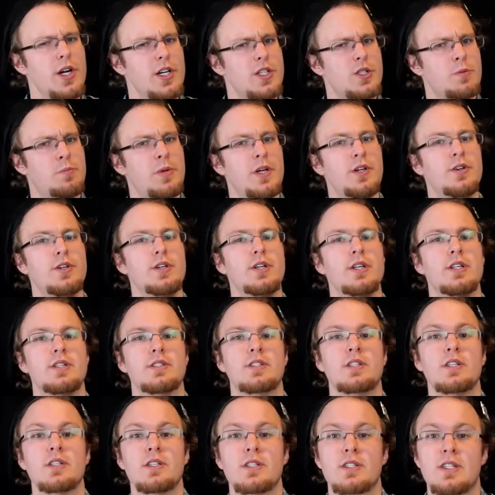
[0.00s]

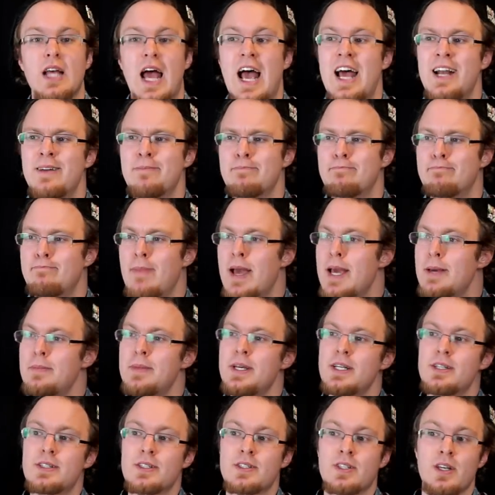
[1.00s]
experiences and
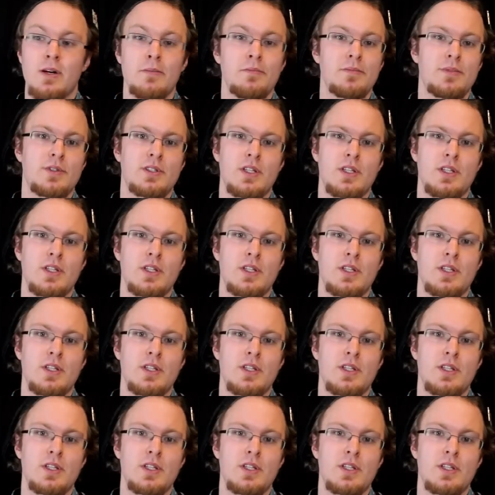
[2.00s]
maybe some